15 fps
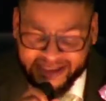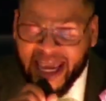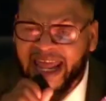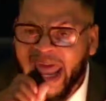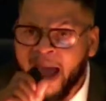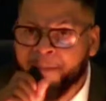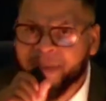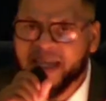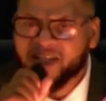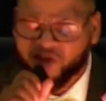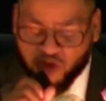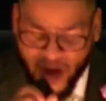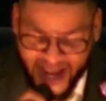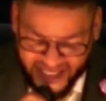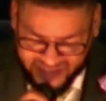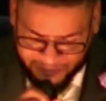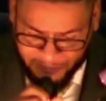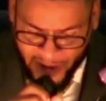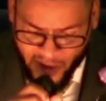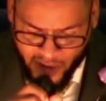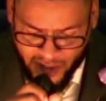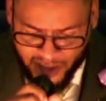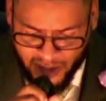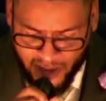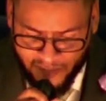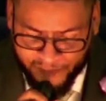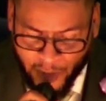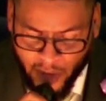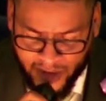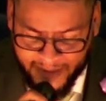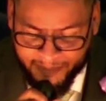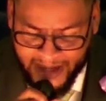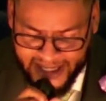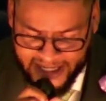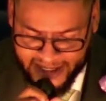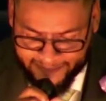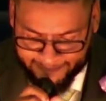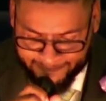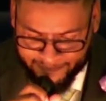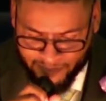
Can I be transparent for a minute?